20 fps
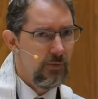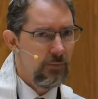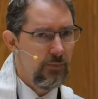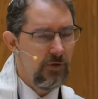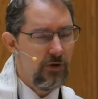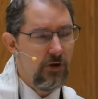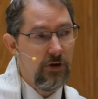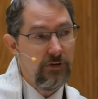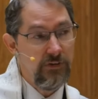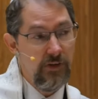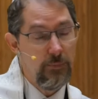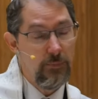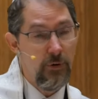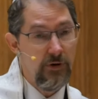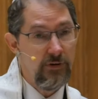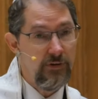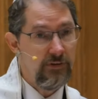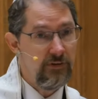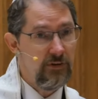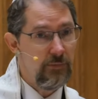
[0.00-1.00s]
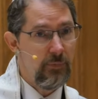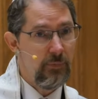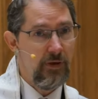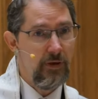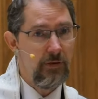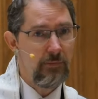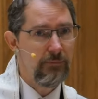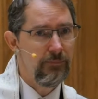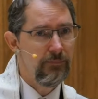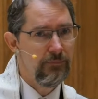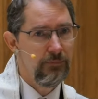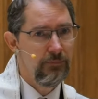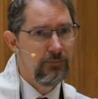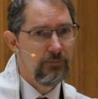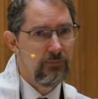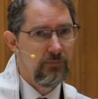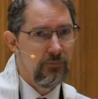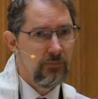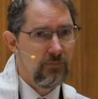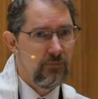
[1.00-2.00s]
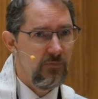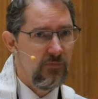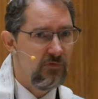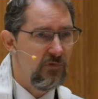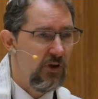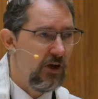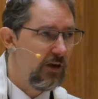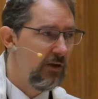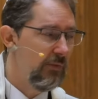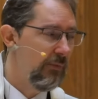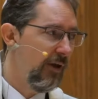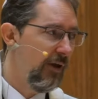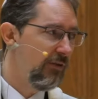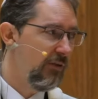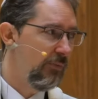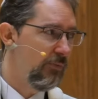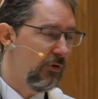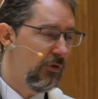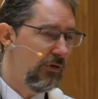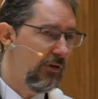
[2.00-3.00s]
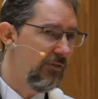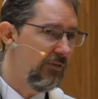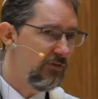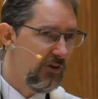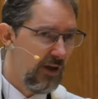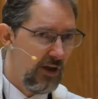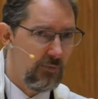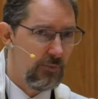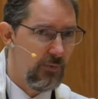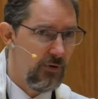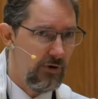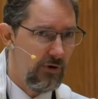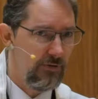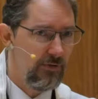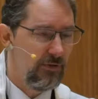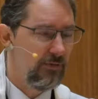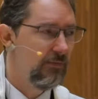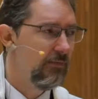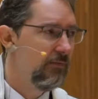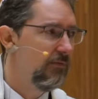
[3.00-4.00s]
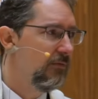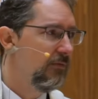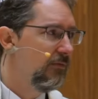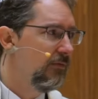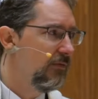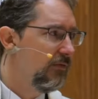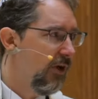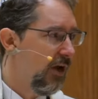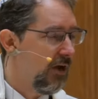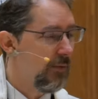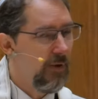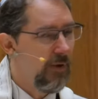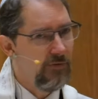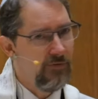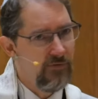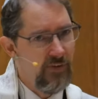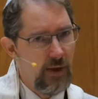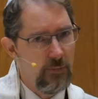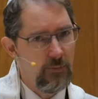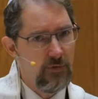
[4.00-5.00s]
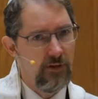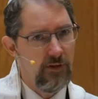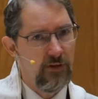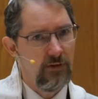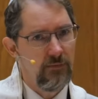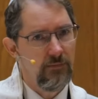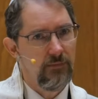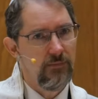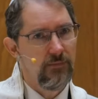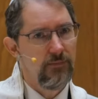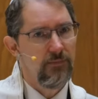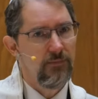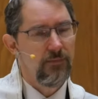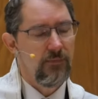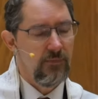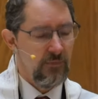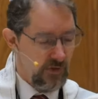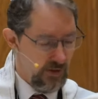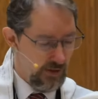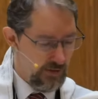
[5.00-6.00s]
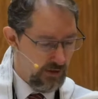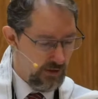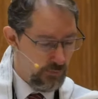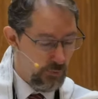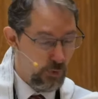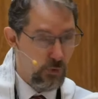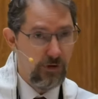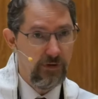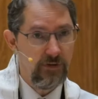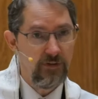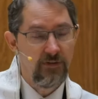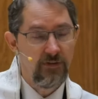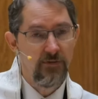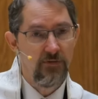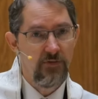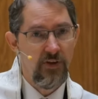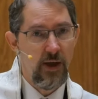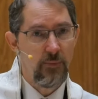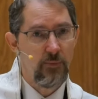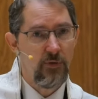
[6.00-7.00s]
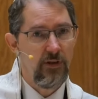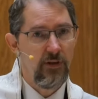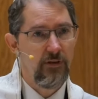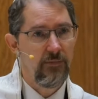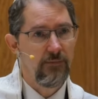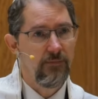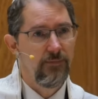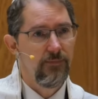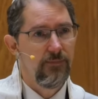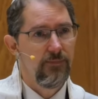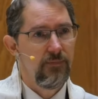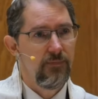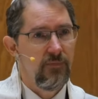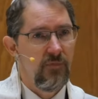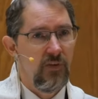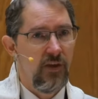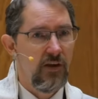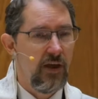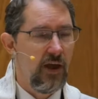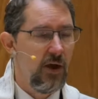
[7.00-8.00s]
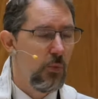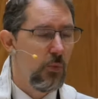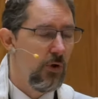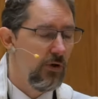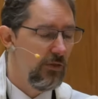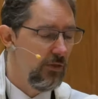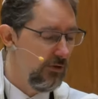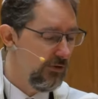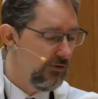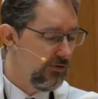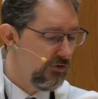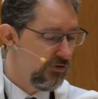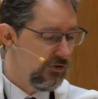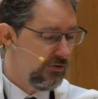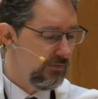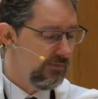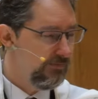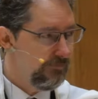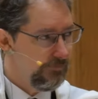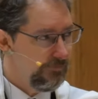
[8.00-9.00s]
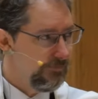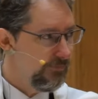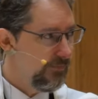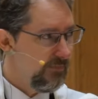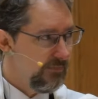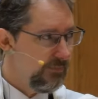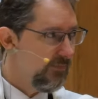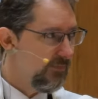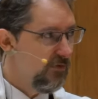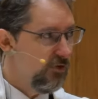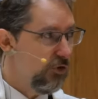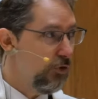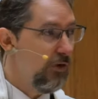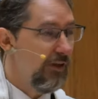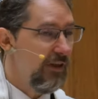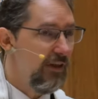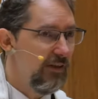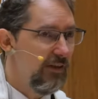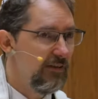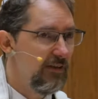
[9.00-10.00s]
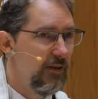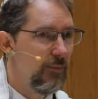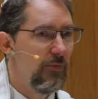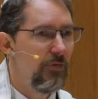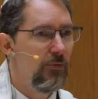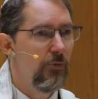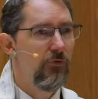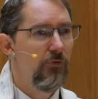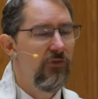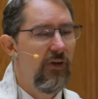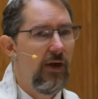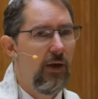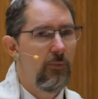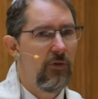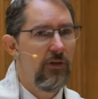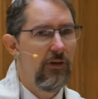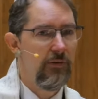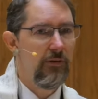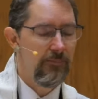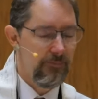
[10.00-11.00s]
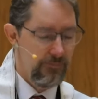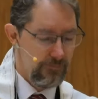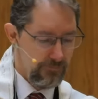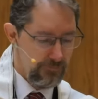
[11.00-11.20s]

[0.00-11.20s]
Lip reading: Because I participate in talking about the beauty of childbirth, and talking about family, and the importance of family, and how one learns Judaism through family.